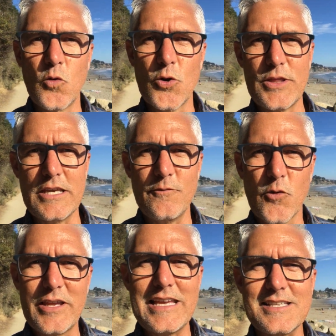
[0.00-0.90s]
worthy,
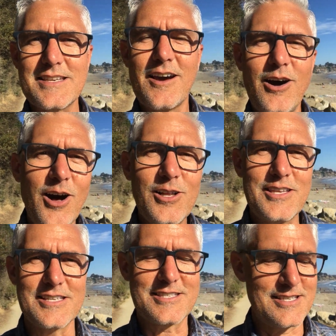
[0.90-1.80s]
for he has
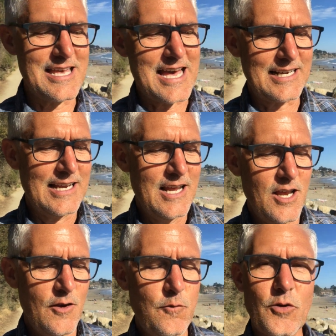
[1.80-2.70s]
called us to that
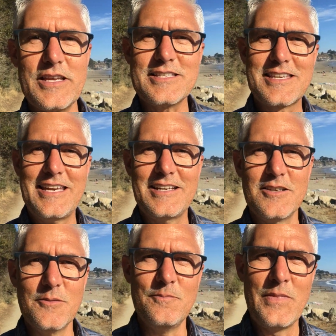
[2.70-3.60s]
for his
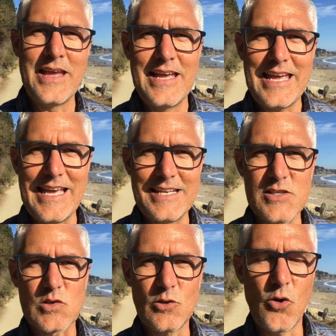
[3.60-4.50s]
kingdom and
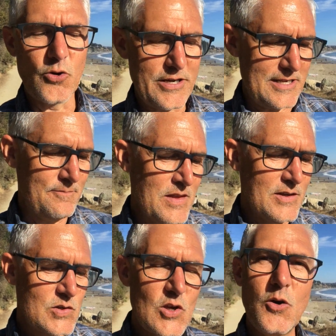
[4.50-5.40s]
his glory."
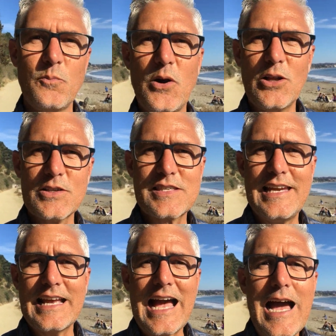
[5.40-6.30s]
So Paul is
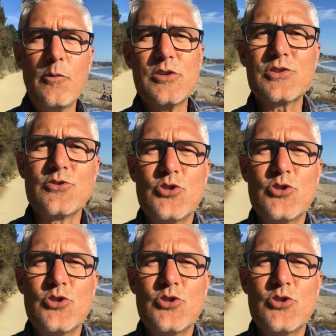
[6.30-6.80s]
saying, I was